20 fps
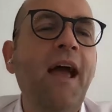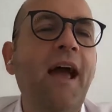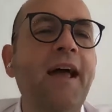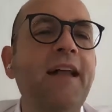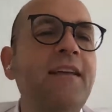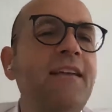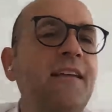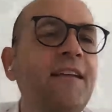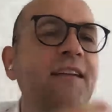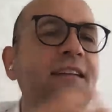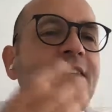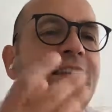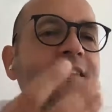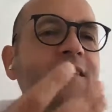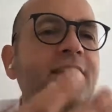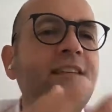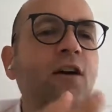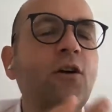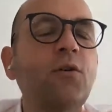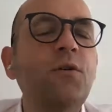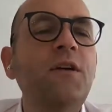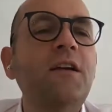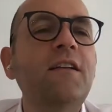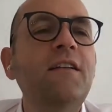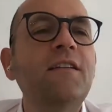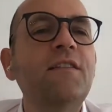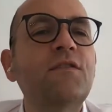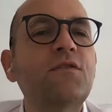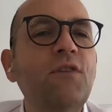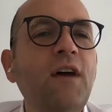And this is how he
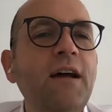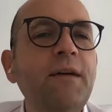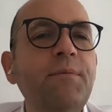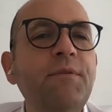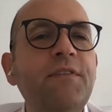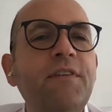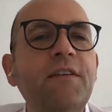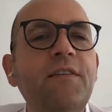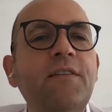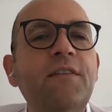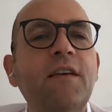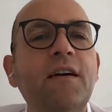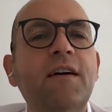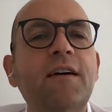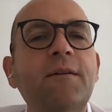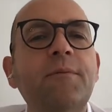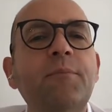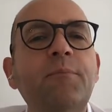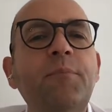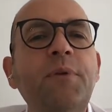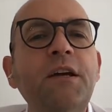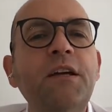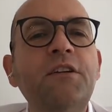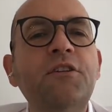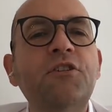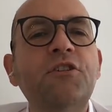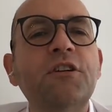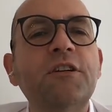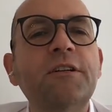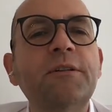describes this um,
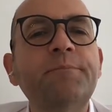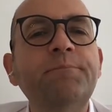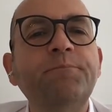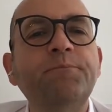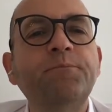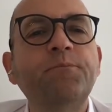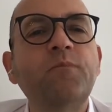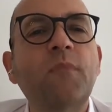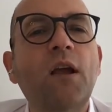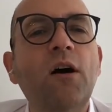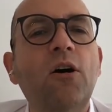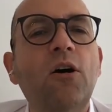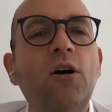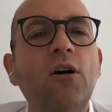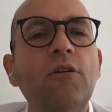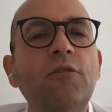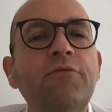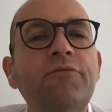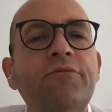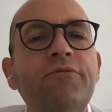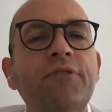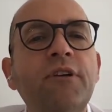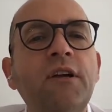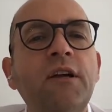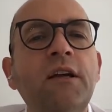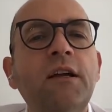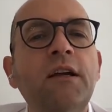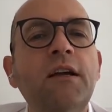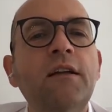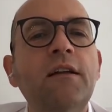picture of
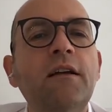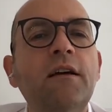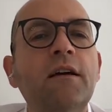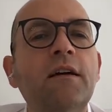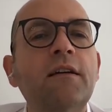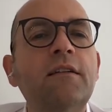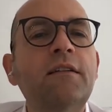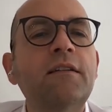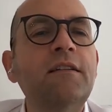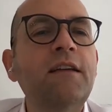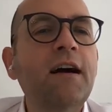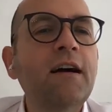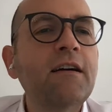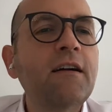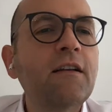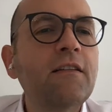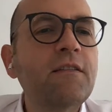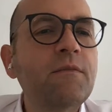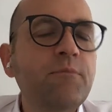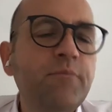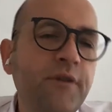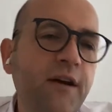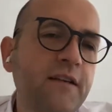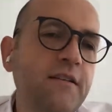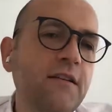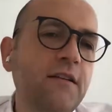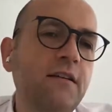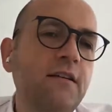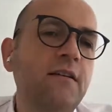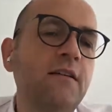uh, the youngest
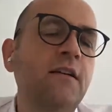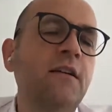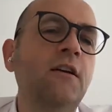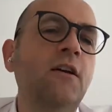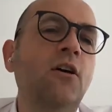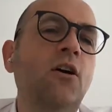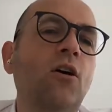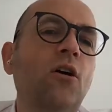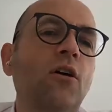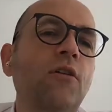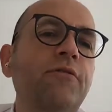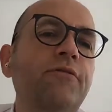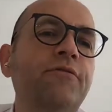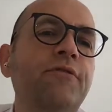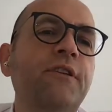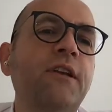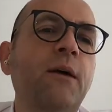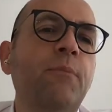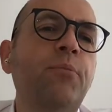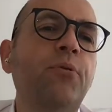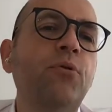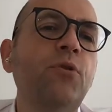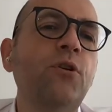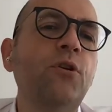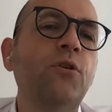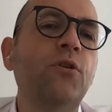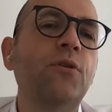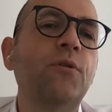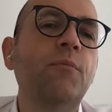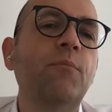brother of
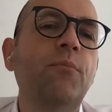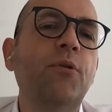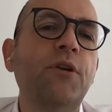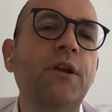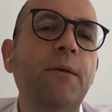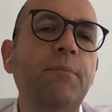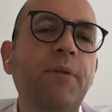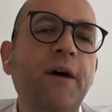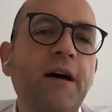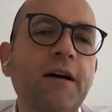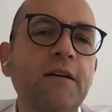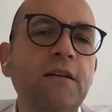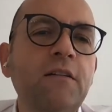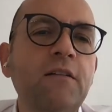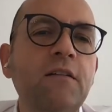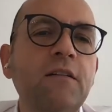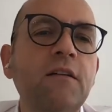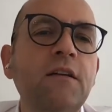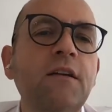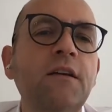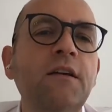Napoleon Bonaparte,